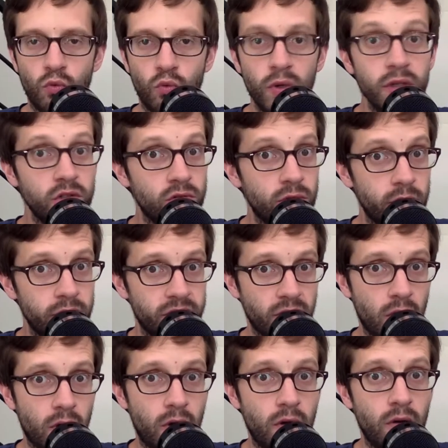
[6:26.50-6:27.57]
Weak squares
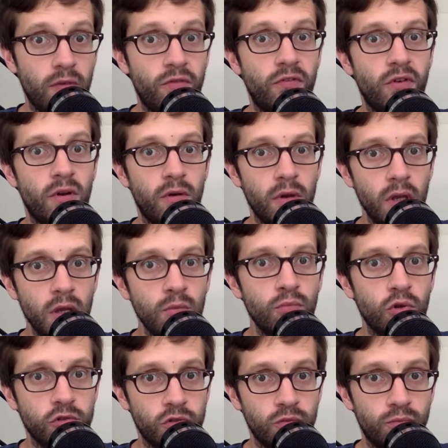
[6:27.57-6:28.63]
are a very
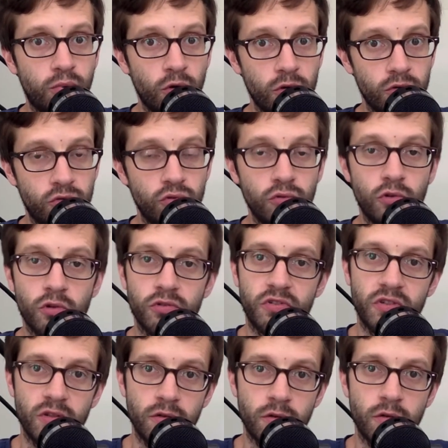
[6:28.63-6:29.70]
important point to
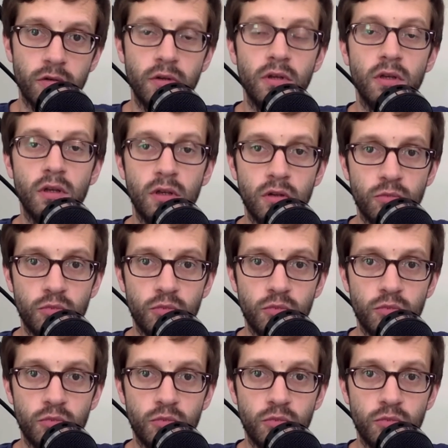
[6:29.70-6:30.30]
consider in a